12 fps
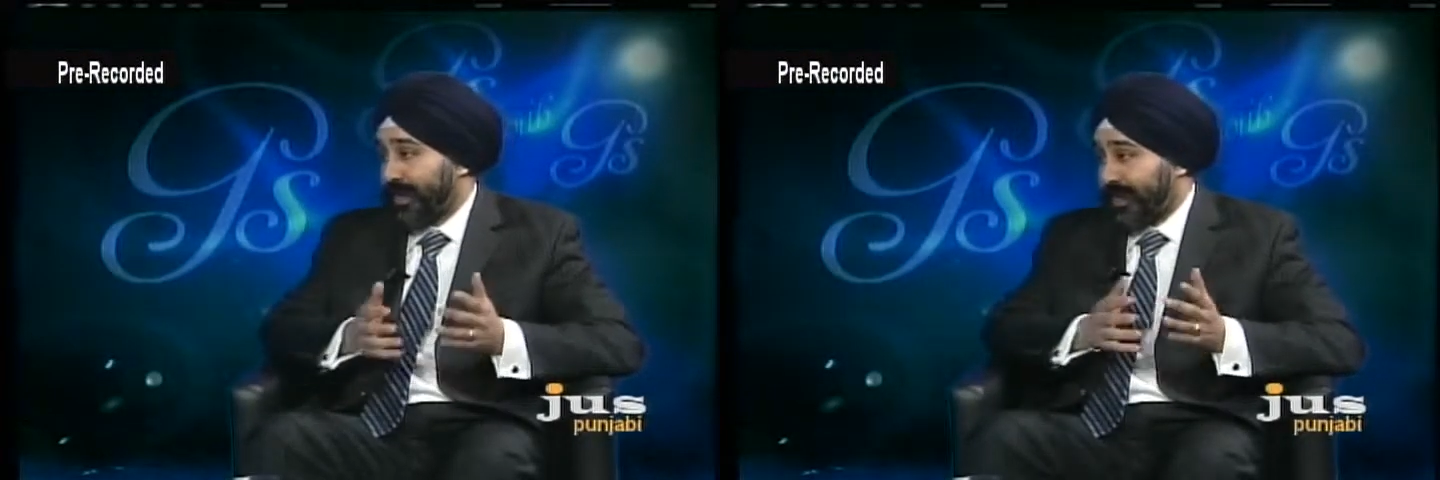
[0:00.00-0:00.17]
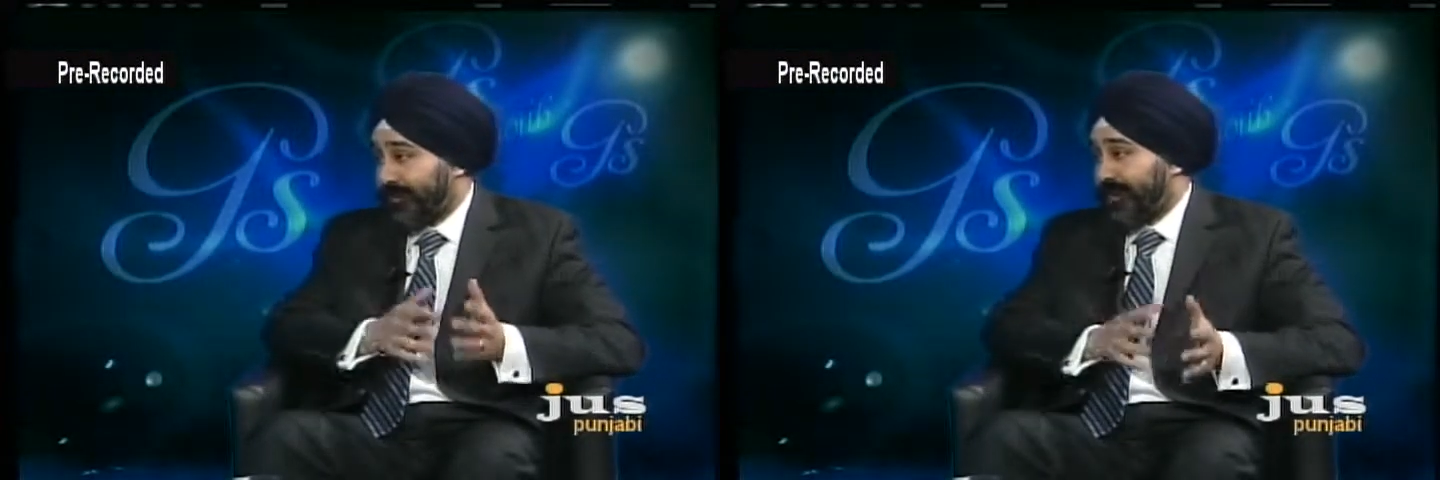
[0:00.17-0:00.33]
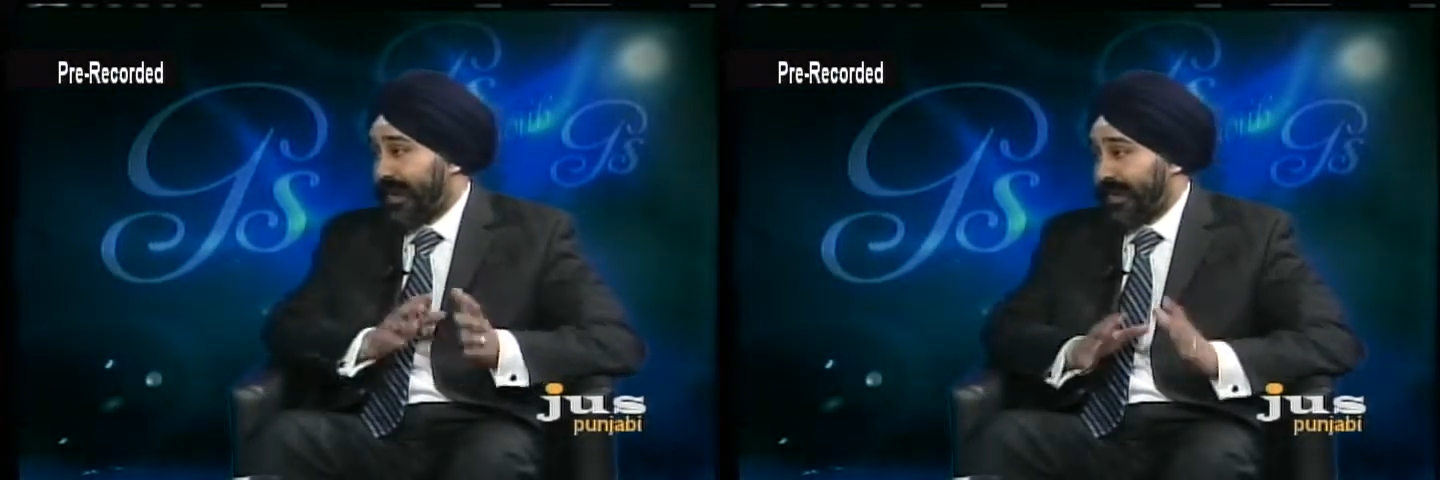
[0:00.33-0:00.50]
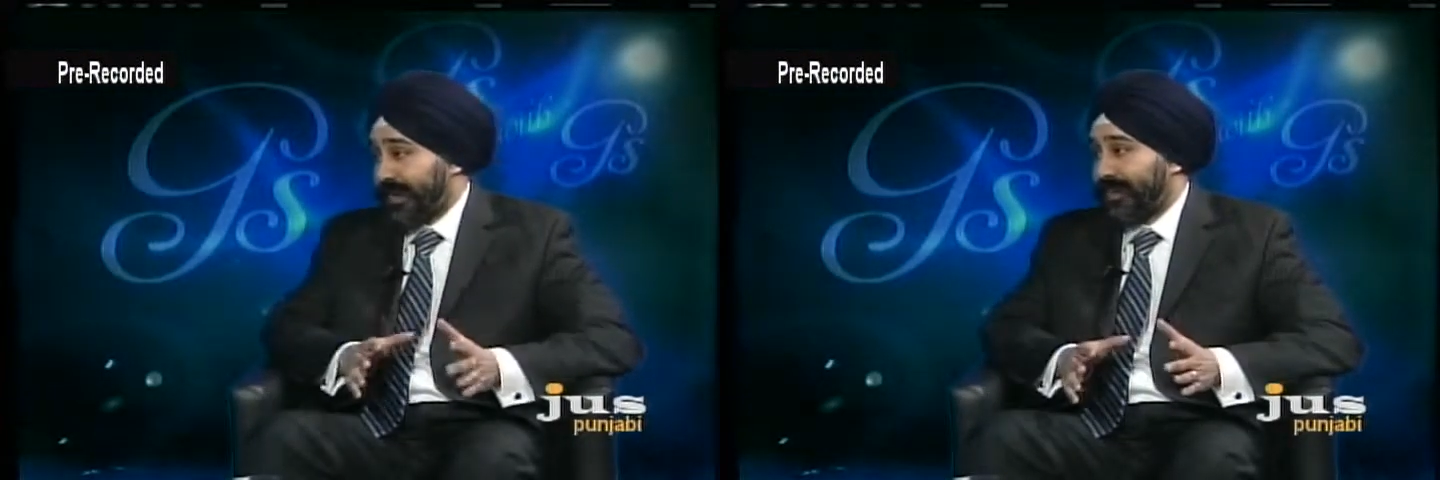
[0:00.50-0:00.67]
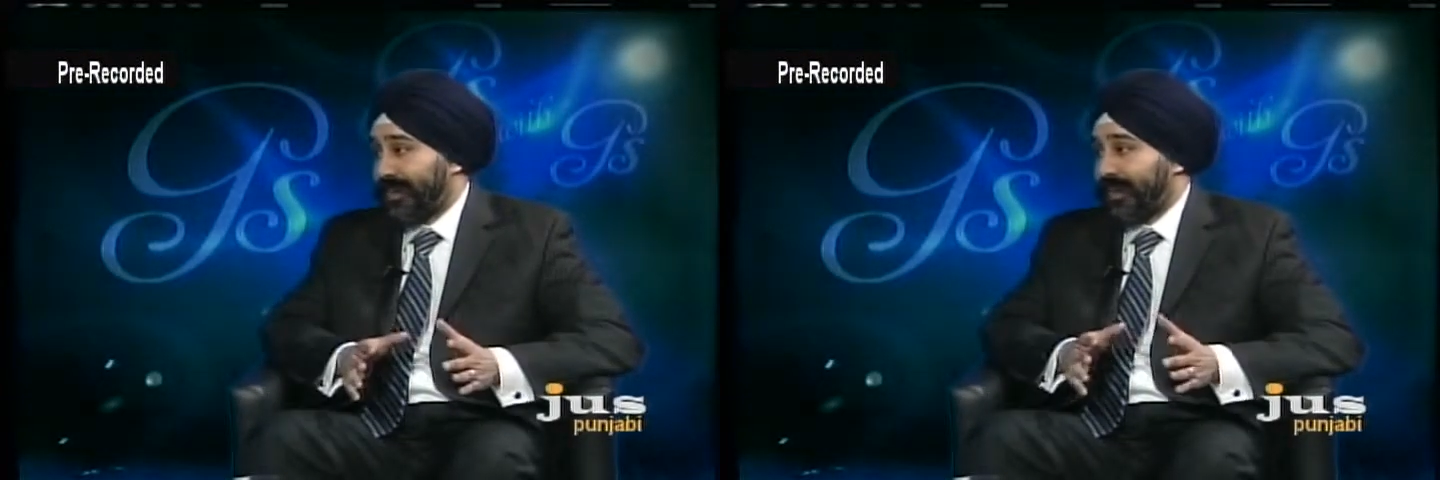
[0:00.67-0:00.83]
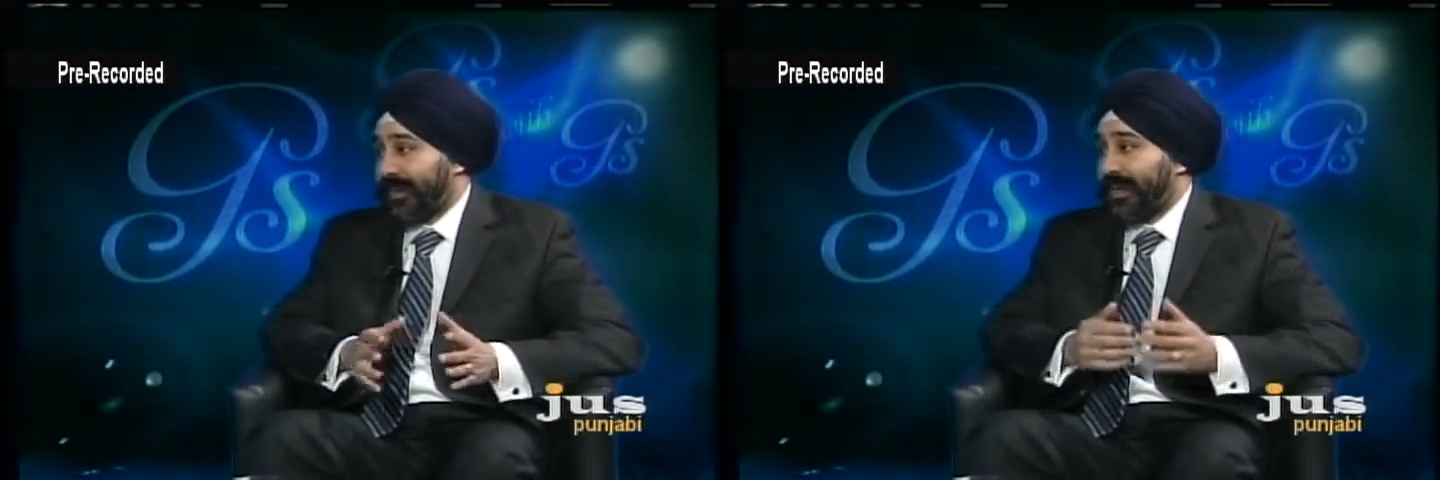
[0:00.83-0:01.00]
If
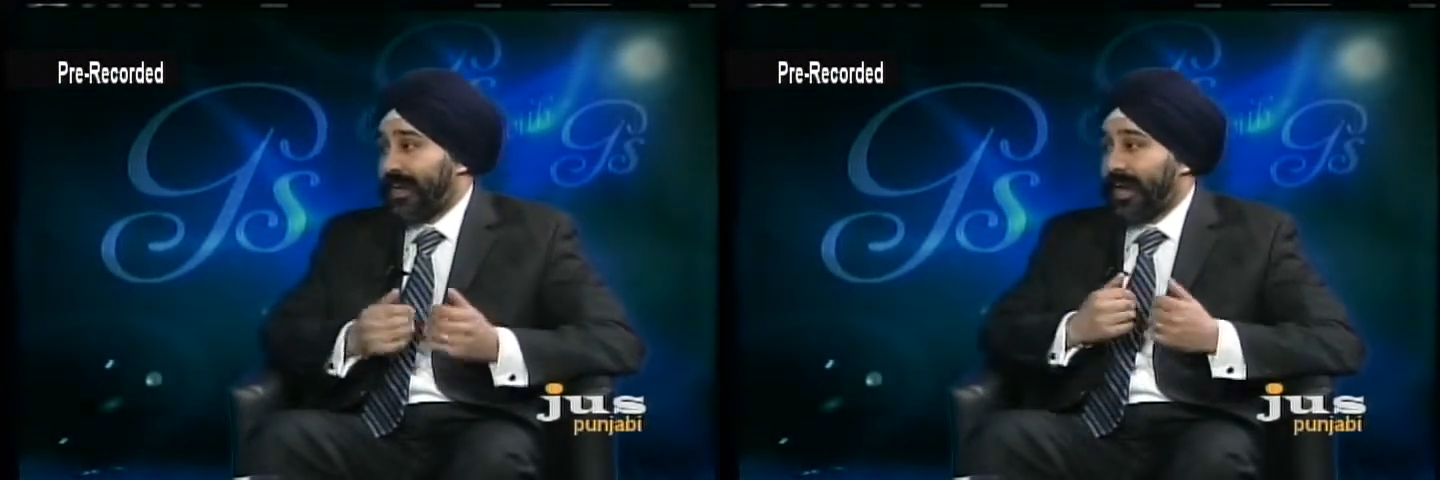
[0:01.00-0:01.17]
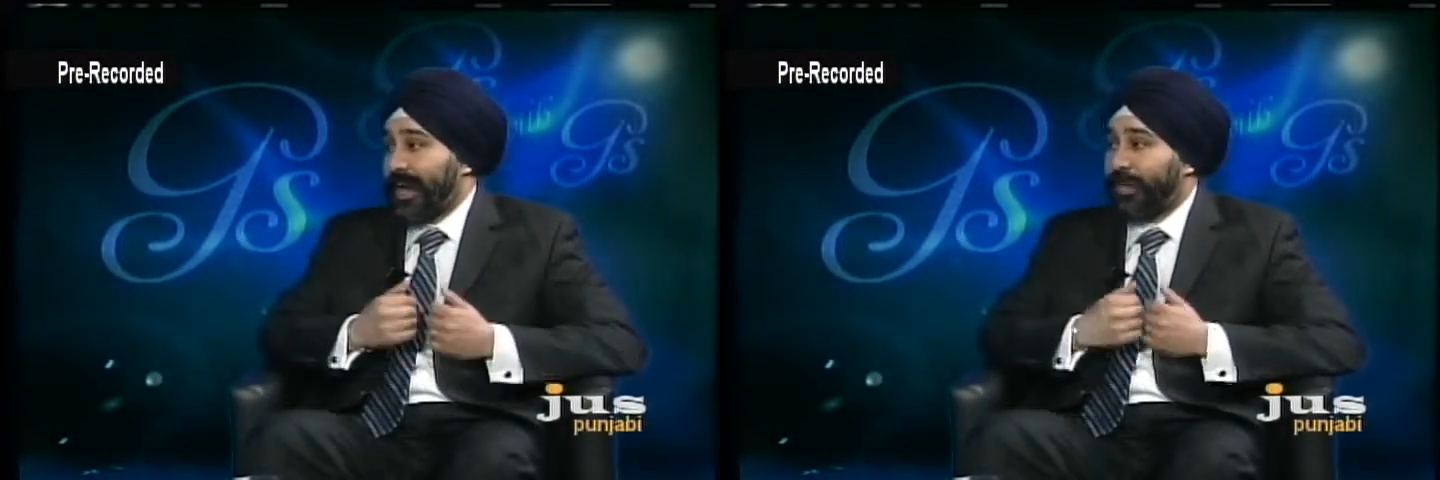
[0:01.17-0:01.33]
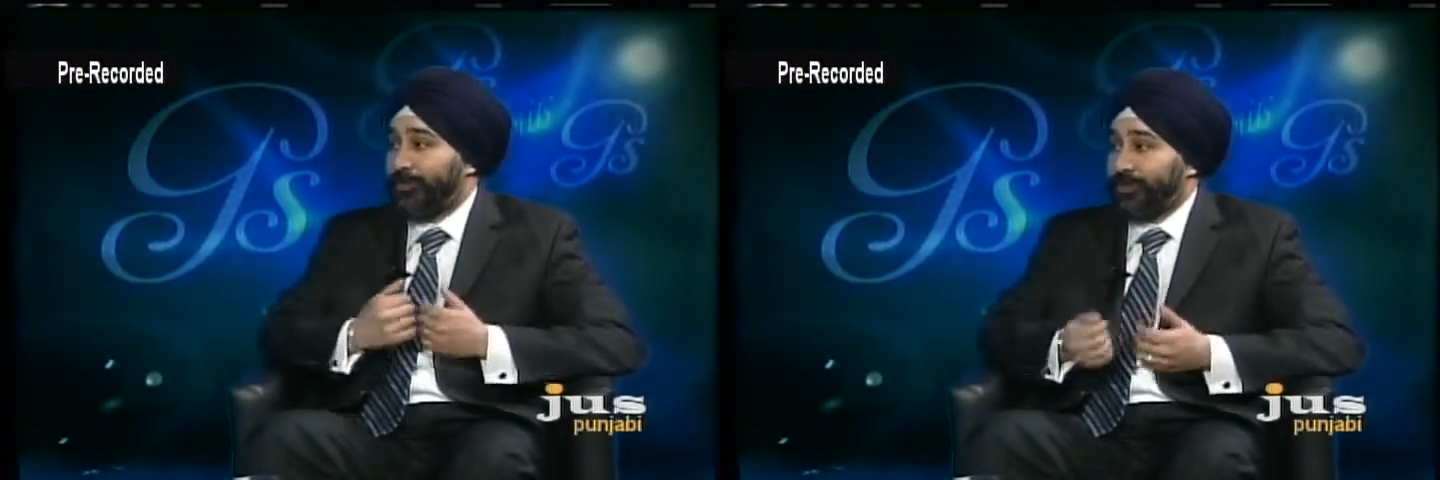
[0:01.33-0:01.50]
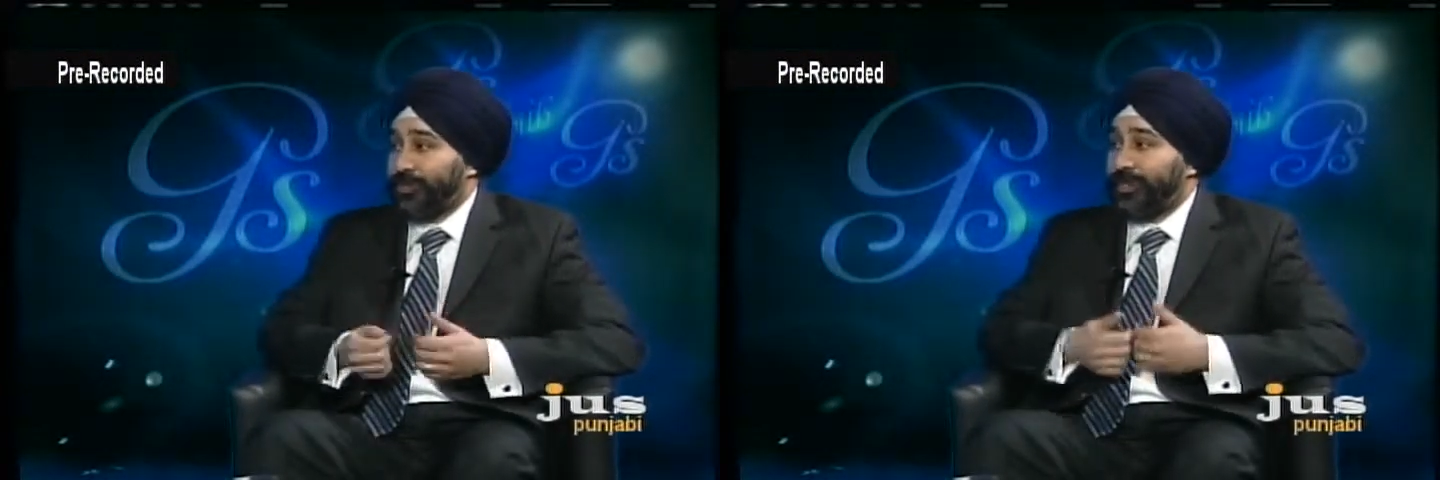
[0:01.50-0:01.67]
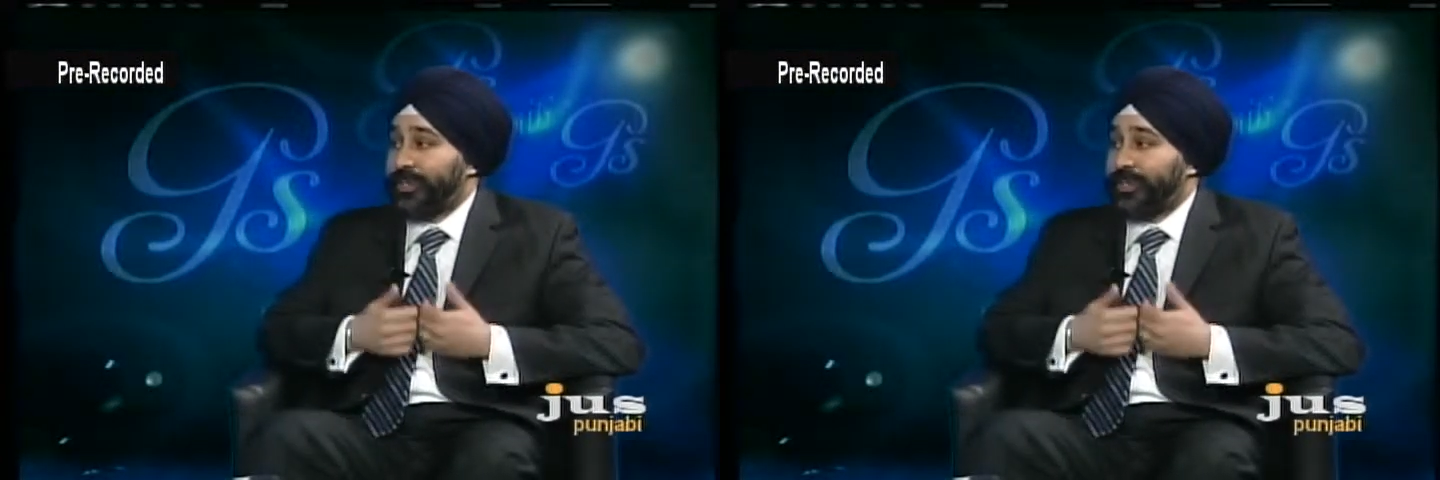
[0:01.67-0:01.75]
anything, it helps you,